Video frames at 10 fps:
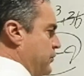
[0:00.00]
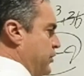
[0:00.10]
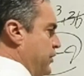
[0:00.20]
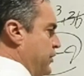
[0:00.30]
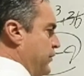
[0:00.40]

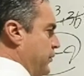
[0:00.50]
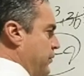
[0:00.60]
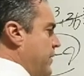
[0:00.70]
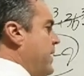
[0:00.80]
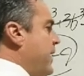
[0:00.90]
Genius.
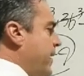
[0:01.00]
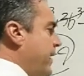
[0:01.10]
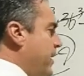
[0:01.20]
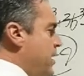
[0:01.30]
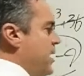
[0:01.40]

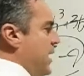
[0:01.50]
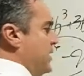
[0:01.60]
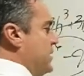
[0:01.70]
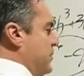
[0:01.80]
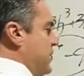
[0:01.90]

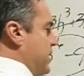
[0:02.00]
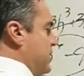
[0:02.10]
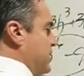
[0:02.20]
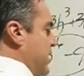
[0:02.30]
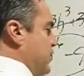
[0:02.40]
X times x
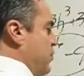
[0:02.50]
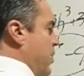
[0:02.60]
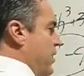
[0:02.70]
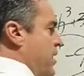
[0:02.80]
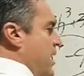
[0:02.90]
is x
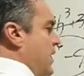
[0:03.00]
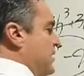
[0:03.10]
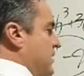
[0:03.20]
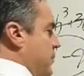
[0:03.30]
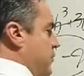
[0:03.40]
squared. X
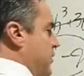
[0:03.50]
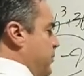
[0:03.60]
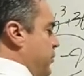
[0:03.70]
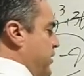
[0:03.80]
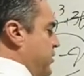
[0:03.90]
times 3 is
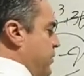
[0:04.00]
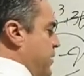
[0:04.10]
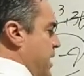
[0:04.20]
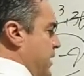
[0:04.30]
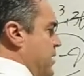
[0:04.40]
plus
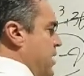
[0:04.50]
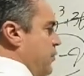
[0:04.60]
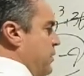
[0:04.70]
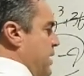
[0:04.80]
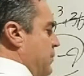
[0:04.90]
3x.
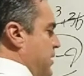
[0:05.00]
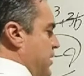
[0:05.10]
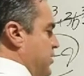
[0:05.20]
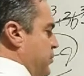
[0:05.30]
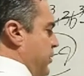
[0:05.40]
3 times
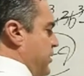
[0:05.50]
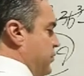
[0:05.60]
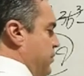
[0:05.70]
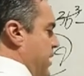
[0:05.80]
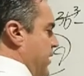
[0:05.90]
x is plus
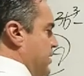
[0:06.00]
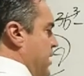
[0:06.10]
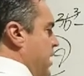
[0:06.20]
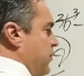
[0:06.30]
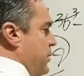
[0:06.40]
3x.
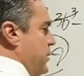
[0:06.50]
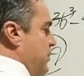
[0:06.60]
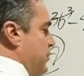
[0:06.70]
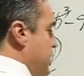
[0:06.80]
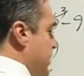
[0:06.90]
3
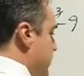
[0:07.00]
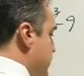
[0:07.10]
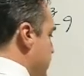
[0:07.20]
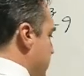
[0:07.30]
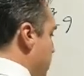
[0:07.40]
times 3 gives
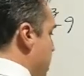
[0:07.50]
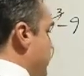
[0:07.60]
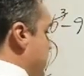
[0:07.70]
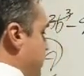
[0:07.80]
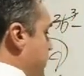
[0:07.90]
you the
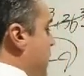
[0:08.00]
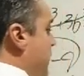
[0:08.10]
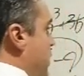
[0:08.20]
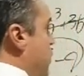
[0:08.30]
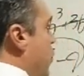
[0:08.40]
positive 9
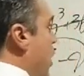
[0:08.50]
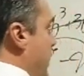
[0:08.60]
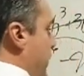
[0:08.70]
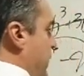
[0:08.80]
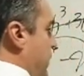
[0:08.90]
that you
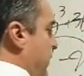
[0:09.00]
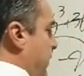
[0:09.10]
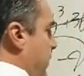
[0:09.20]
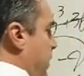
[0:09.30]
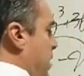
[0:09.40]
wanted.
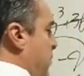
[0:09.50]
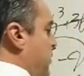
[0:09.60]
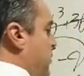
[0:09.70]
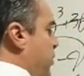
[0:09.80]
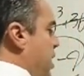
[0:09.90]
But
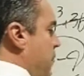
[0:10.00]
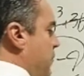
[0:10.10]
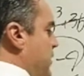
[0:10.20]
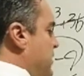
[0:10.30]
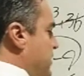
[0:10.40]
the problem
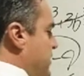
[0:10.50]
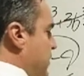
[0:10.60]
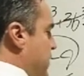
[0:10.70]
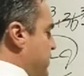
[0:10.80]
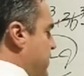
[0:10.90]
is that
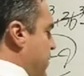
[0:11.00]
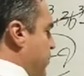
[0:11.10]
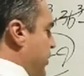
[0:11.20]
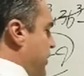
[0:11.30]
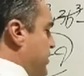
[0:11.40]
these make
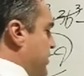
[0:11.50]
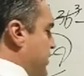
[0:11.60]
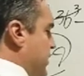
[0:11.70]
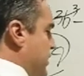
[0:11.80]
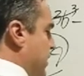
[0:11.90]
plus
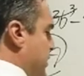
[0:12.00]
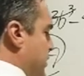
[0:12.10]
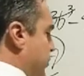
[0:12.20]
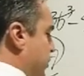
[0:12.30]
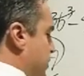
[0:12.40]

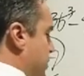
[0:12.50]
6x plus